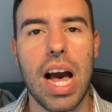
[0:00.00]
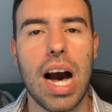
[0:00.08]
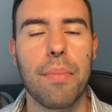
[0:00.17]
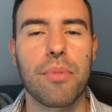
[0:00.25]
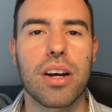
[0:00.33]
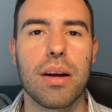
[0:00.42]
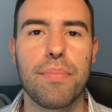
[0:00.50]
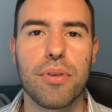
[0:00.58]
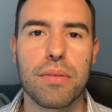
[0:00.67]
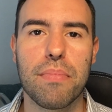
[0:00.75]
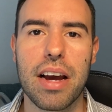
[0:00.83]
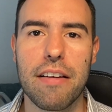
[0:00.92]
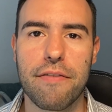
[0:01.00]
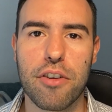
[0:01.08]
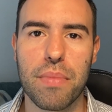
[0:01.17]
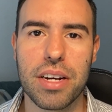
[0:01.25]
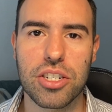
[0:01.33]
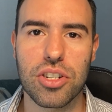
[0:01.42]
I'm gonna put my
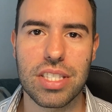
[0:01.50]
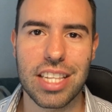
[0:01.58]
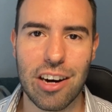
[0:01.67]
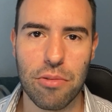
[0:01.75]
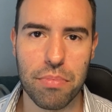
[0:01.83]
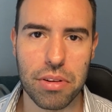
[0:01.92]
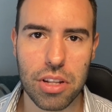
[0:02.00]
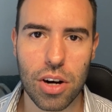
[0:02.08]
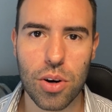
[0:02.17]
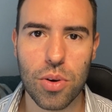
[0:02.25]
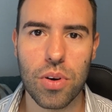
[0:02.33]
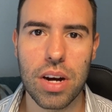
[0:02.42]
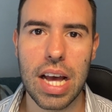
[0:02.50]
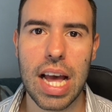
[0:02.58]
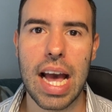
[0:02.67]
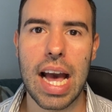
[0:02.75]
information down below.